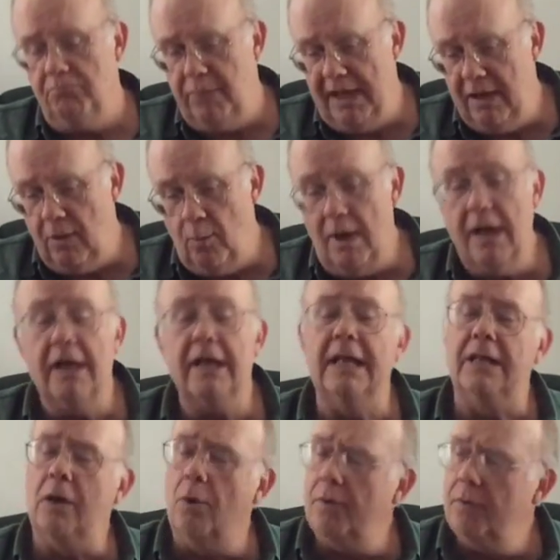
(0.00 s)
play a
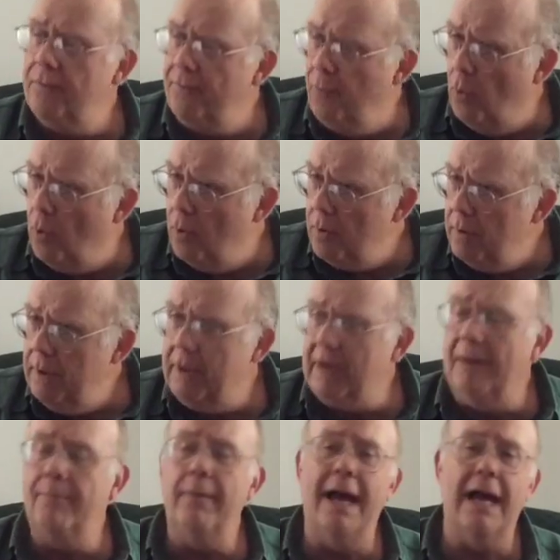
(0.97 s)
1, go to the 4,
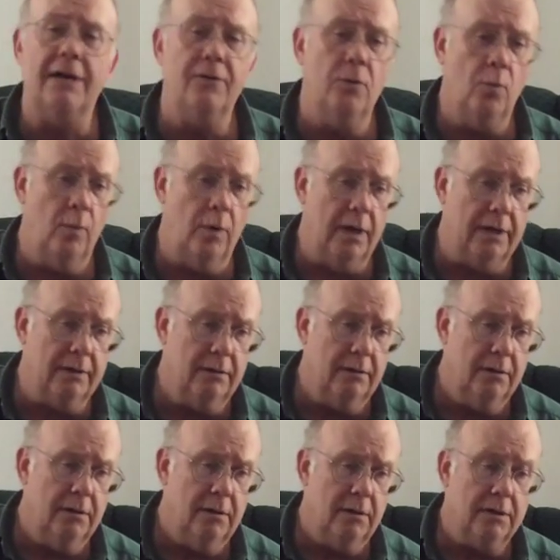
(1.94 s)
and come back to the
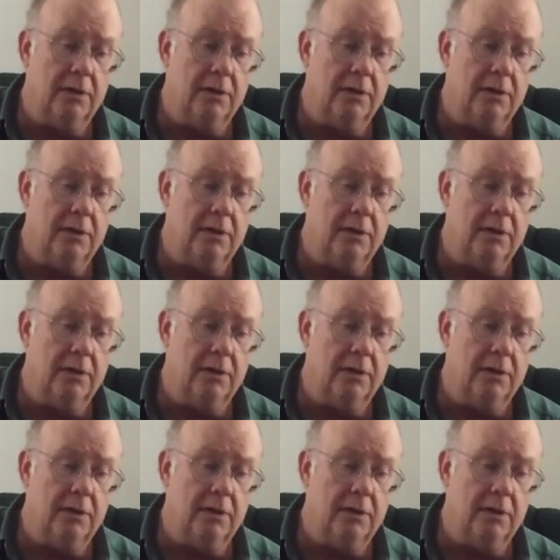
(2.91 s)
1.